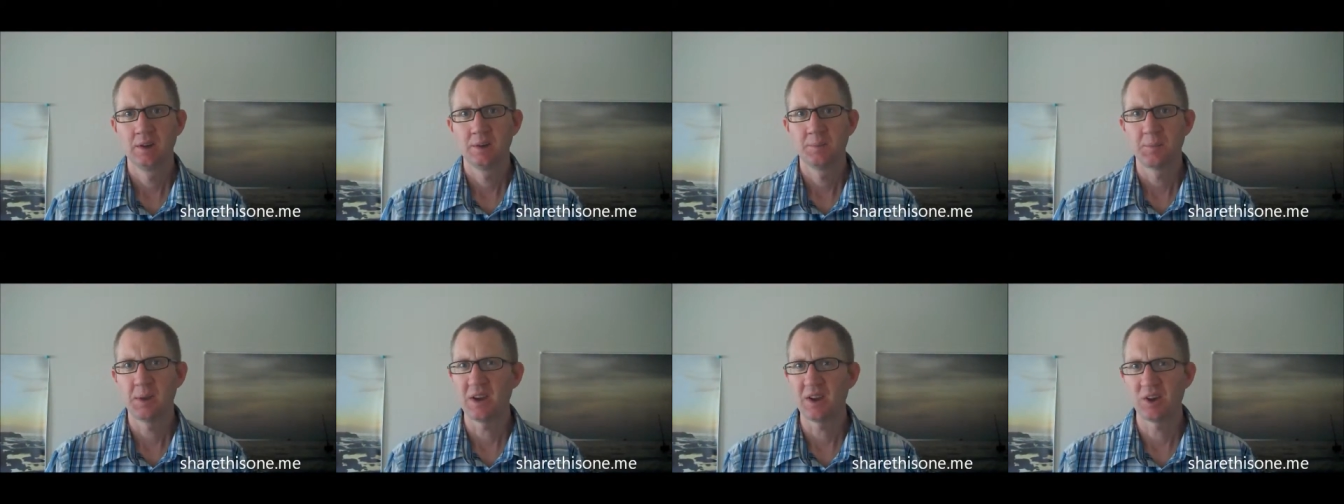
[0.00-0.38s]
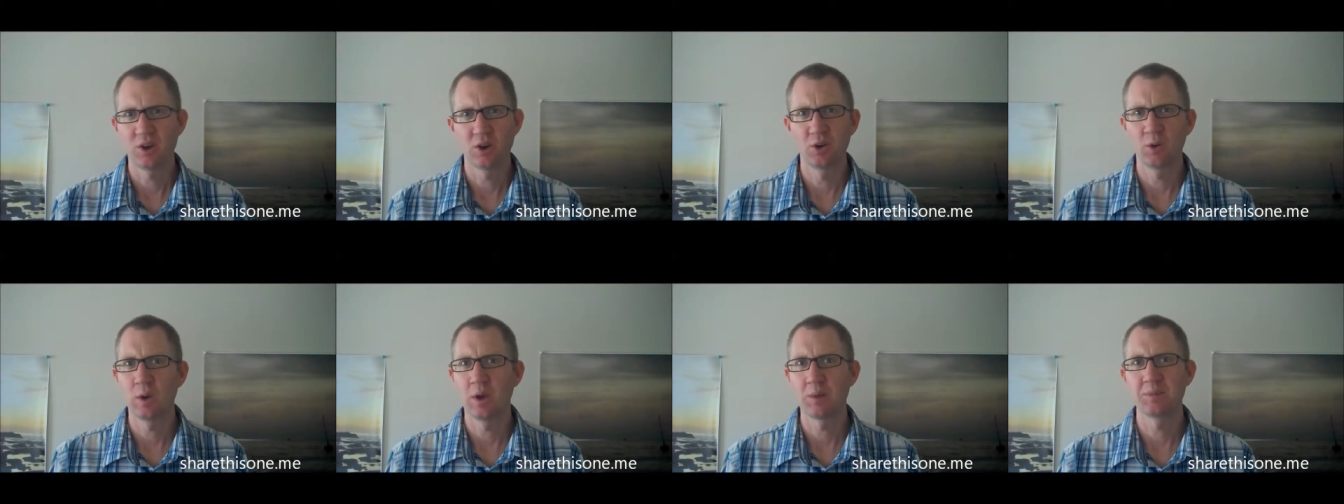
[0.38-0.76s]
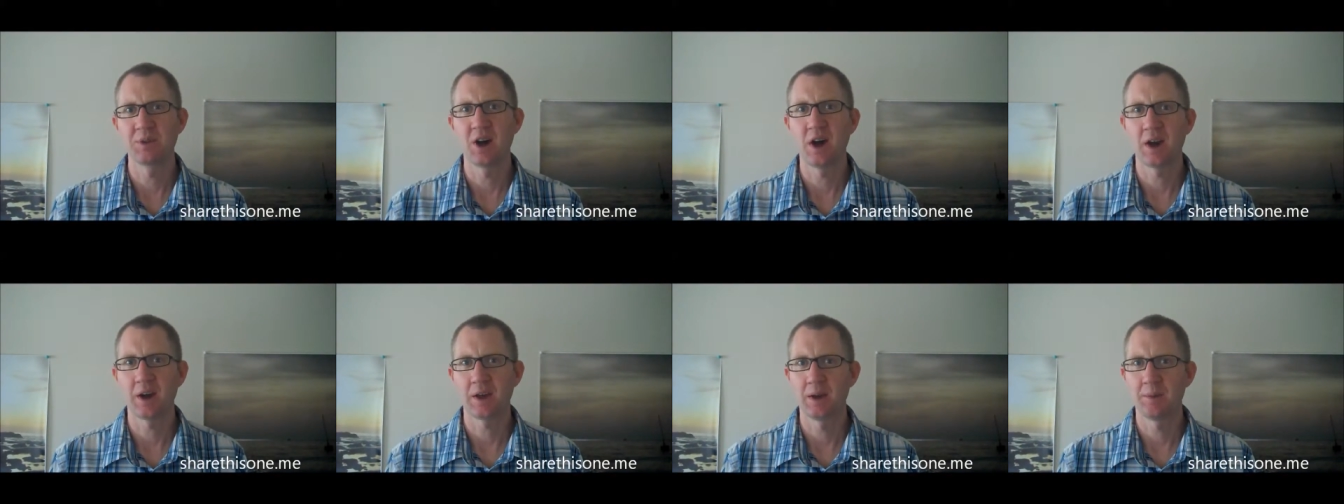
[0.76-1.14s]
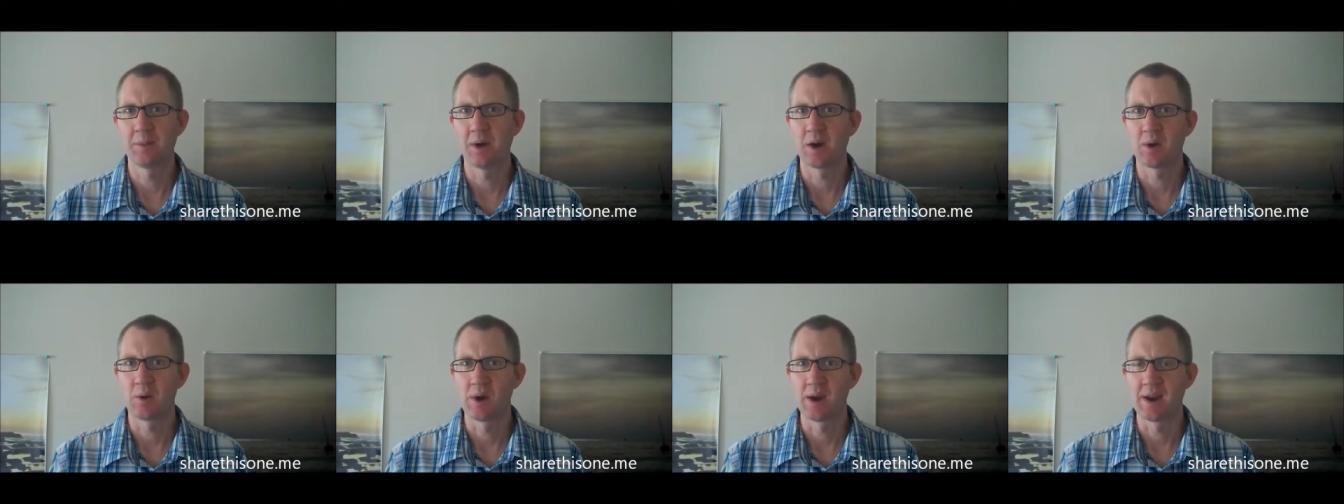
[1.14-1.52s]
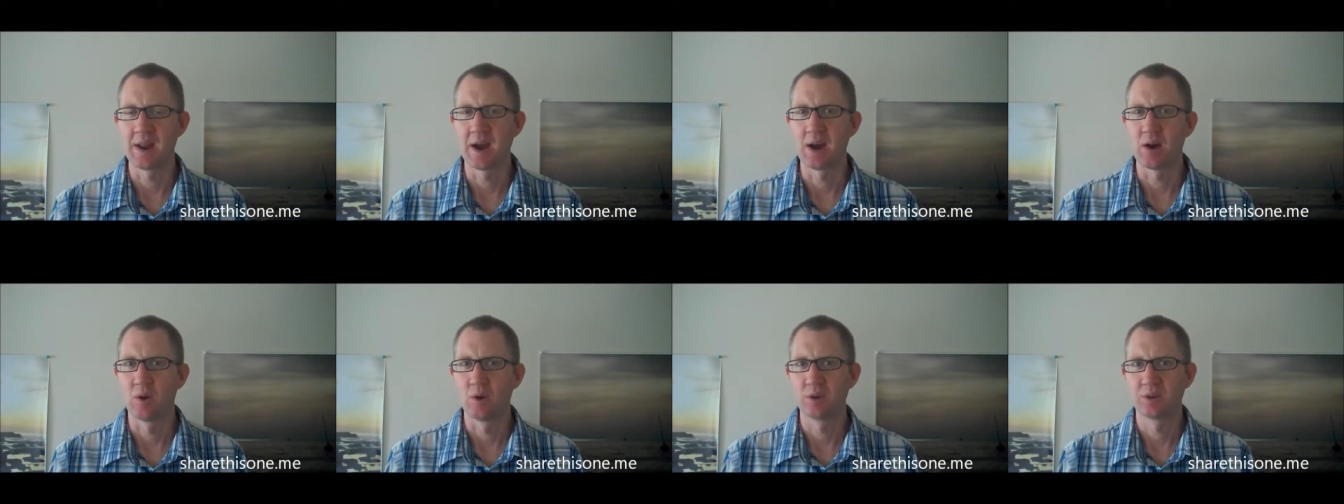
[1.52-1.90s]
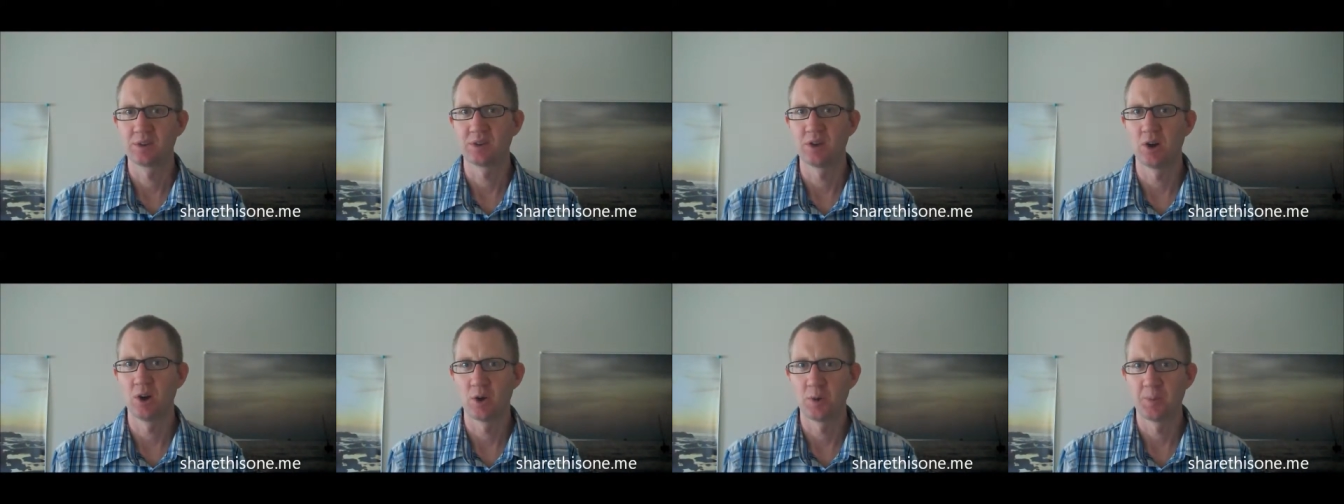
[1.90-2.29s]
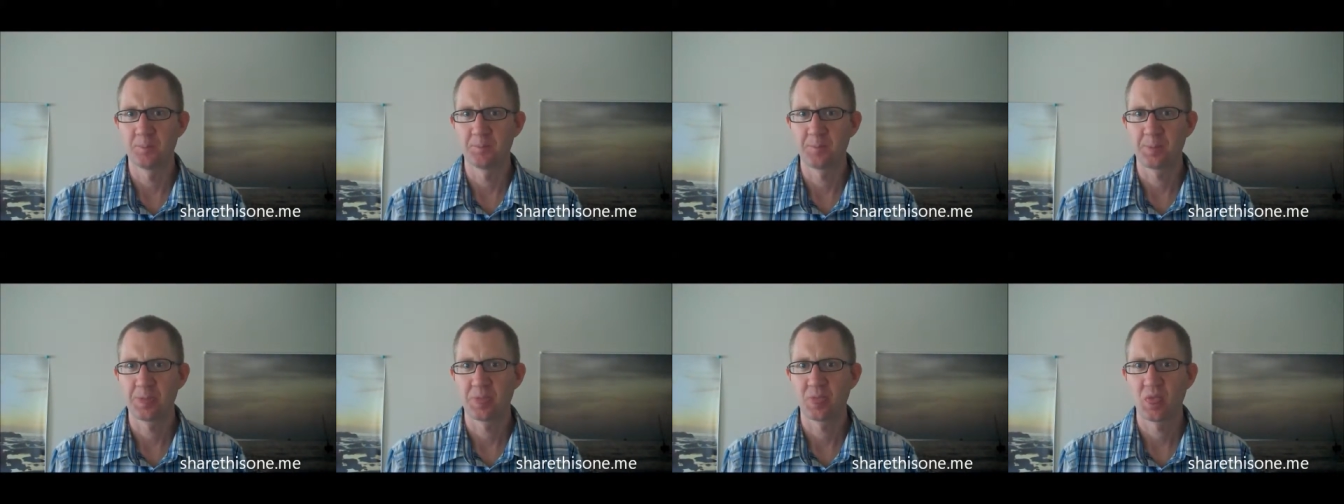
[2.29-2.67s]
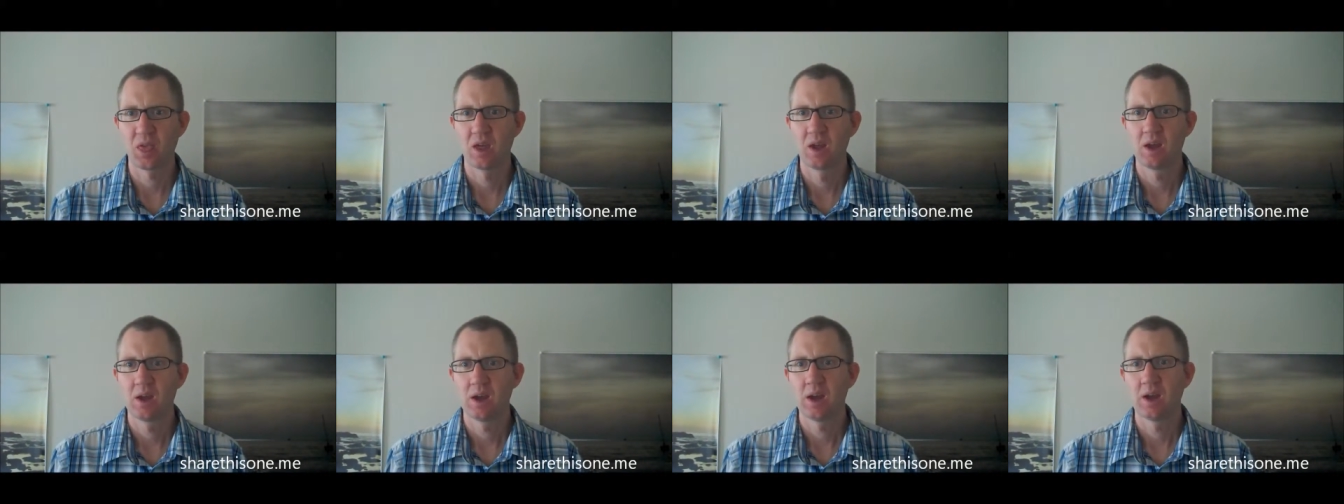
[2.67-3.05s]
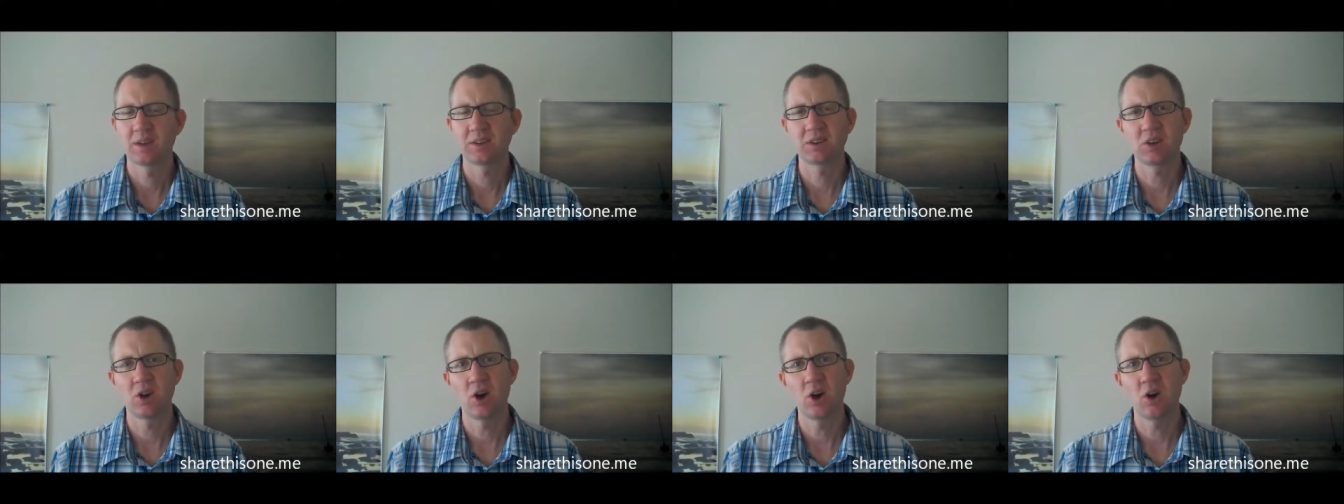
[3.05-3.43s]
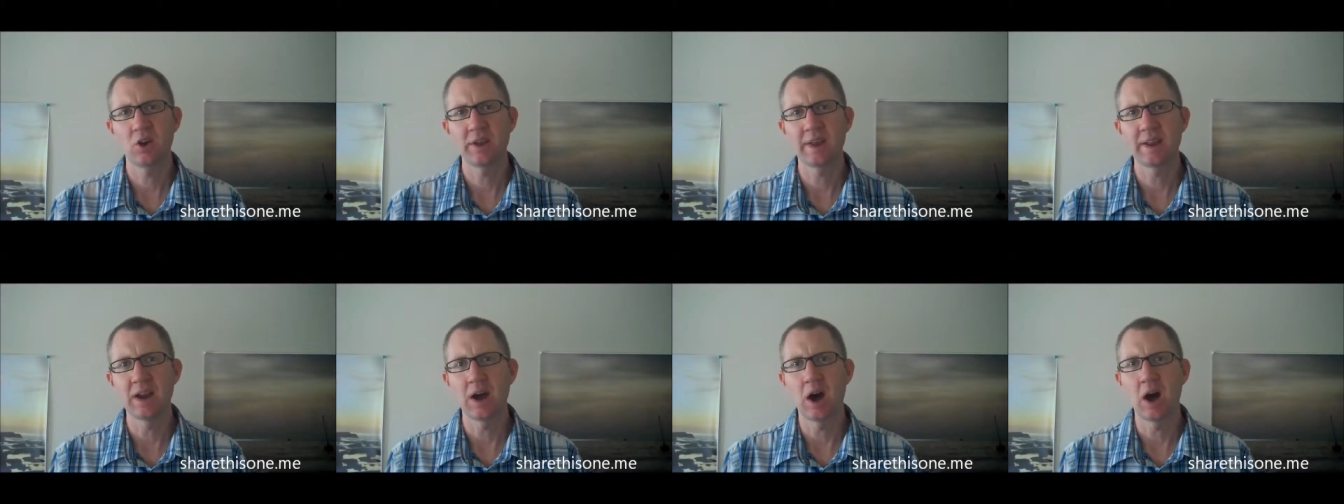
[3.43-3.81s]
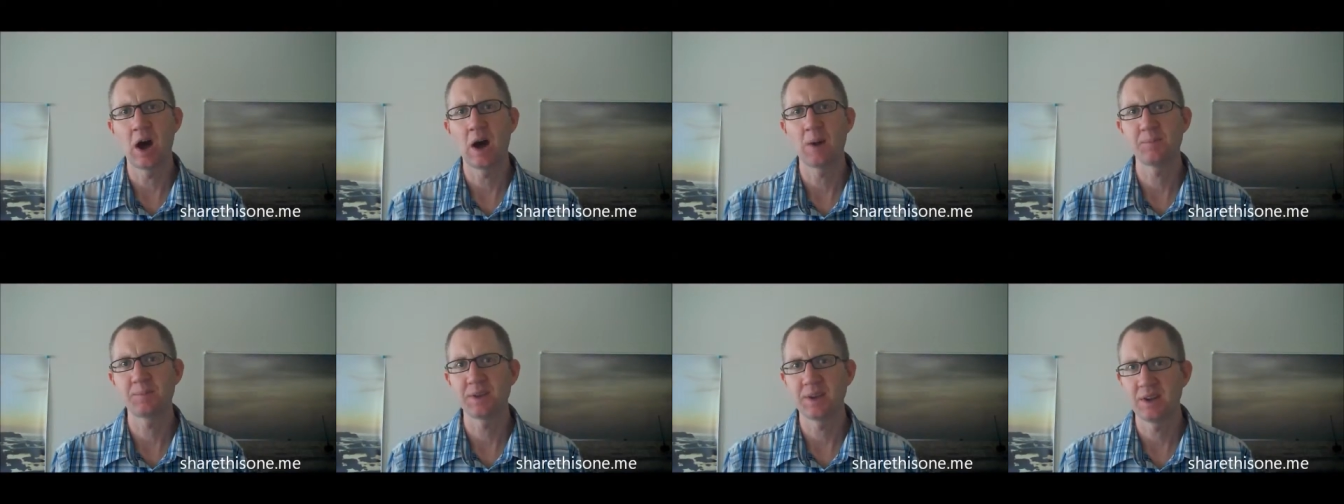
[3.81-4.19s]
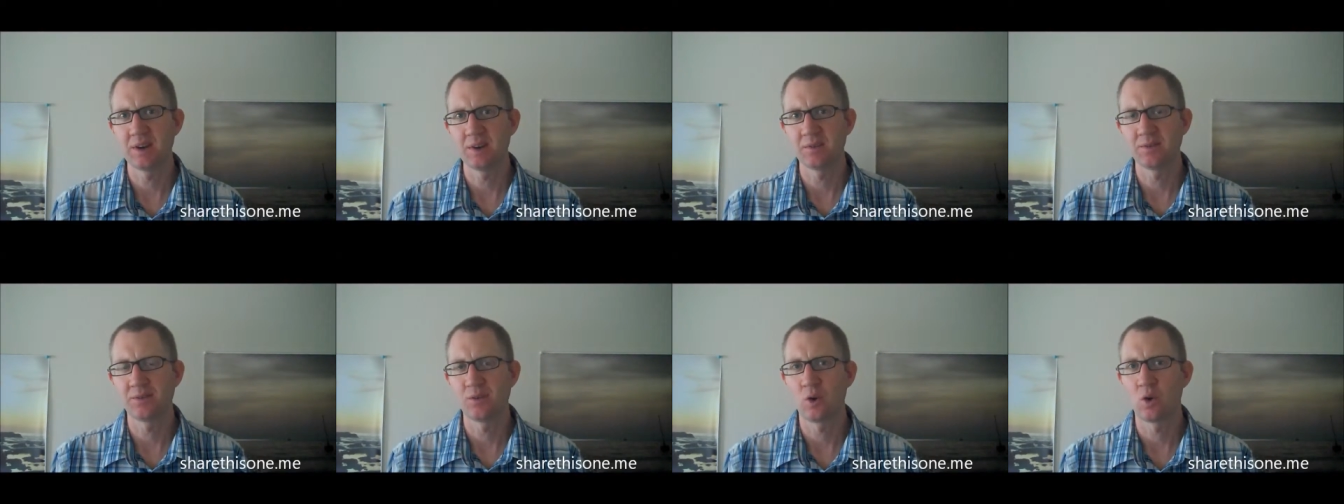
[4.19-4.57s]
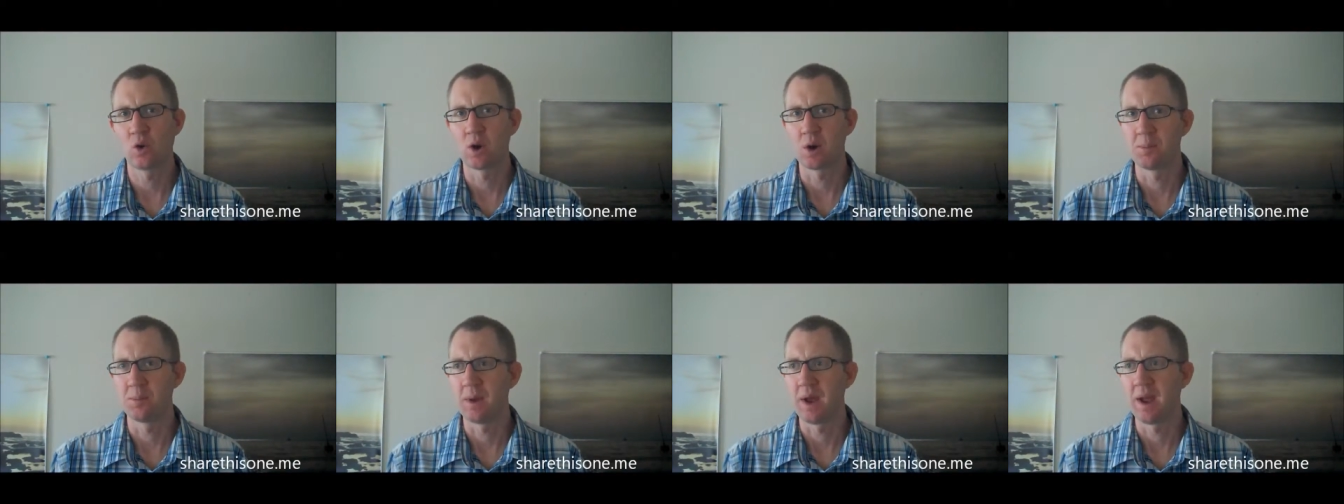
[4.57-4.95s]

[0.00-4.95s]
Maybe you don't know what I'm talking about right now. So it's called an opt-in form.